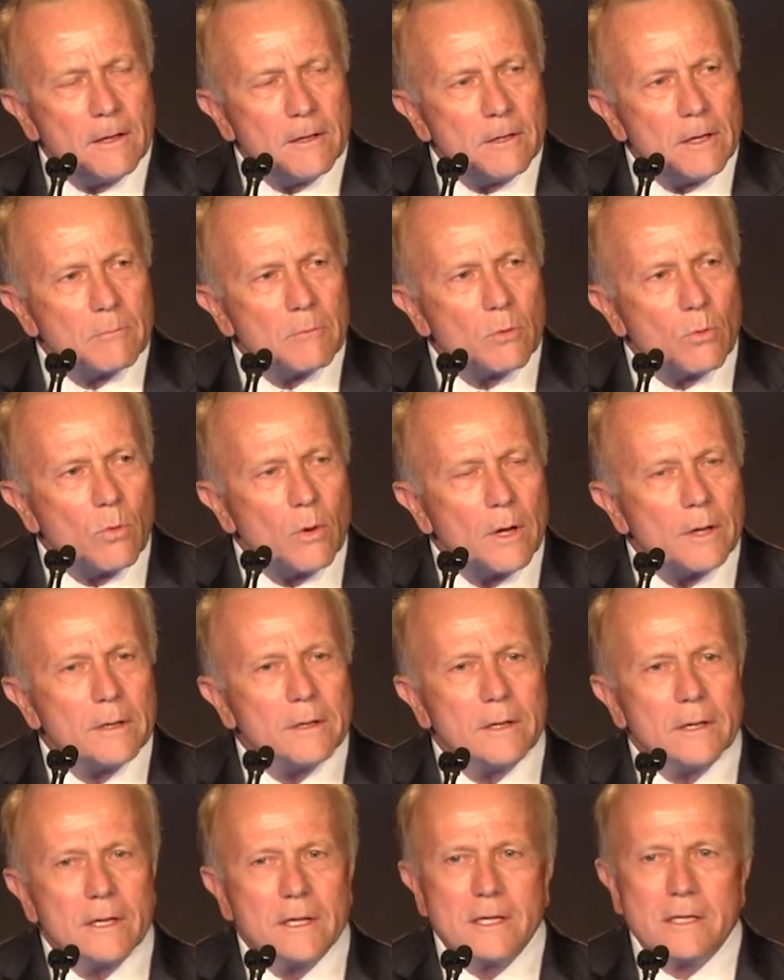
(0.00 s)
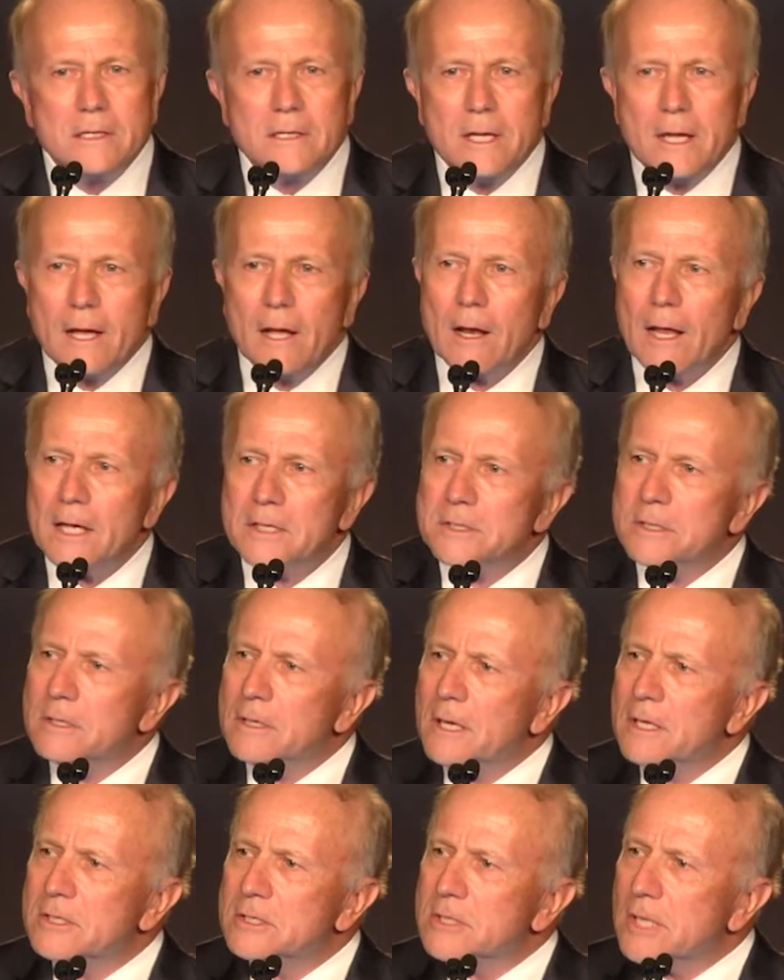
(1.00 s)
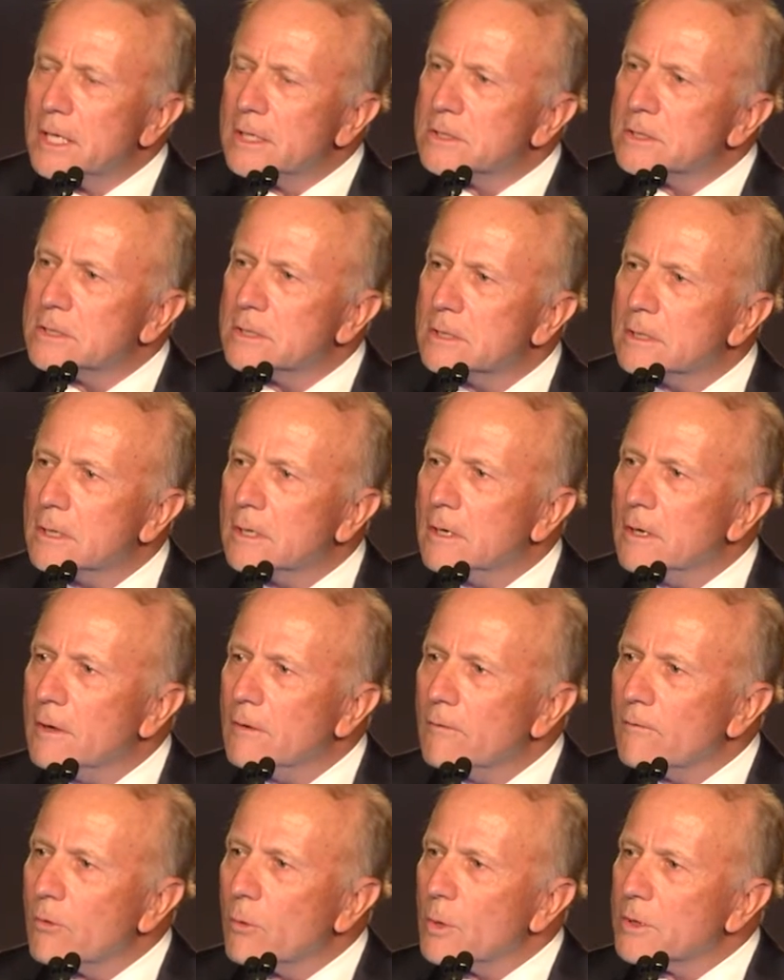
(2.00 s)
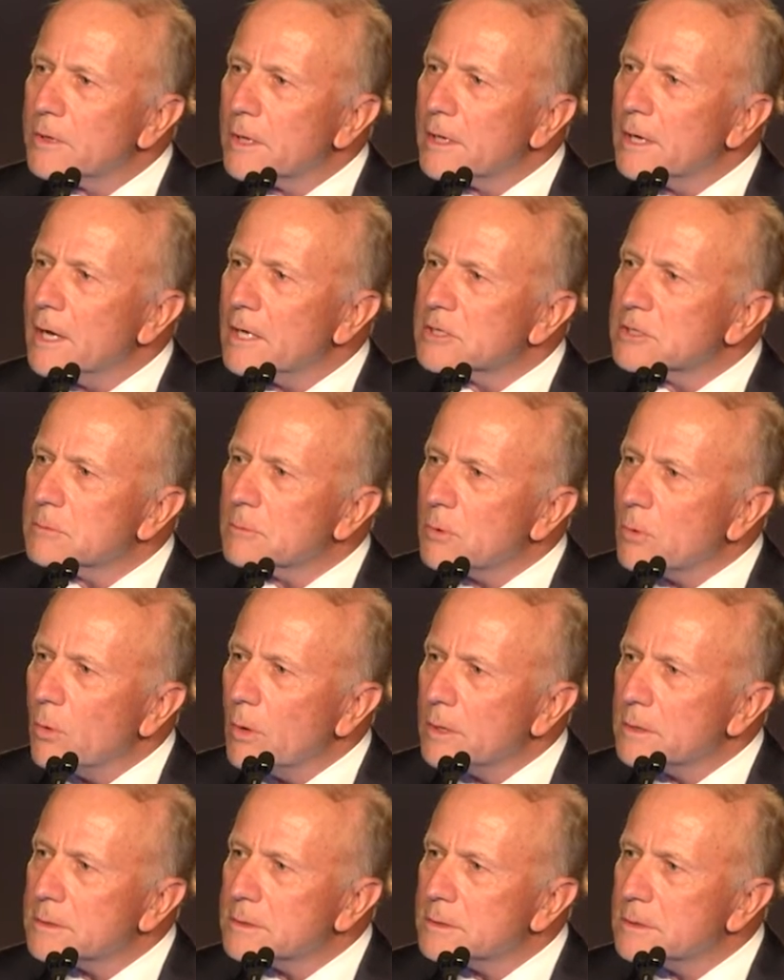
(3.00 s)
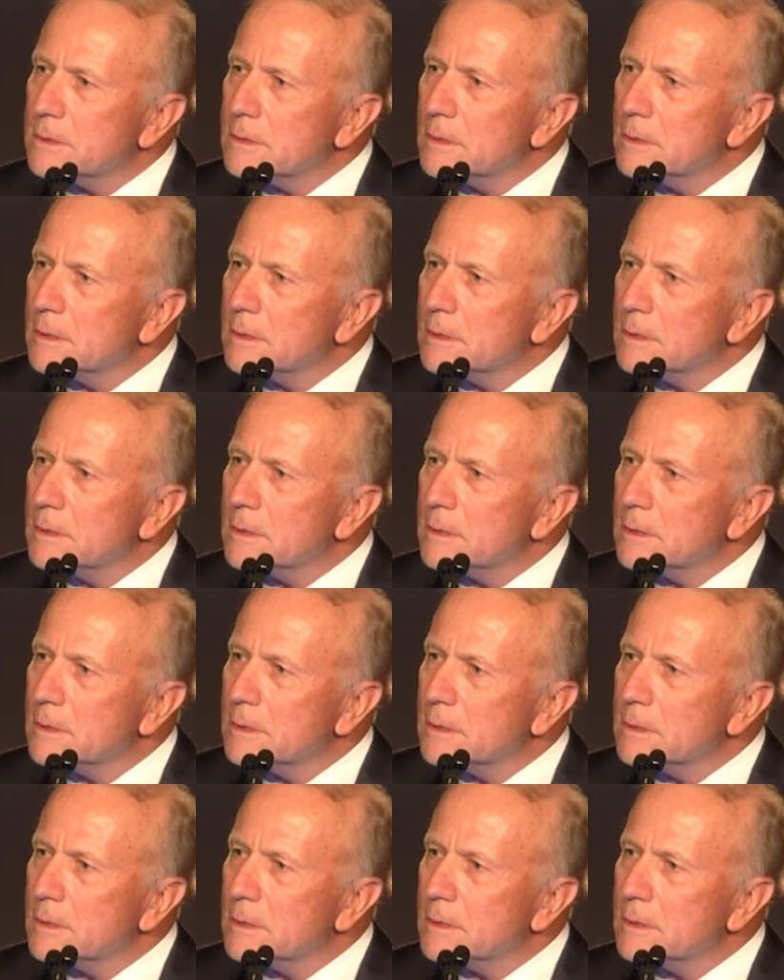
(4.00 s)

Number one, Dale has an innate sense for what the customer wants.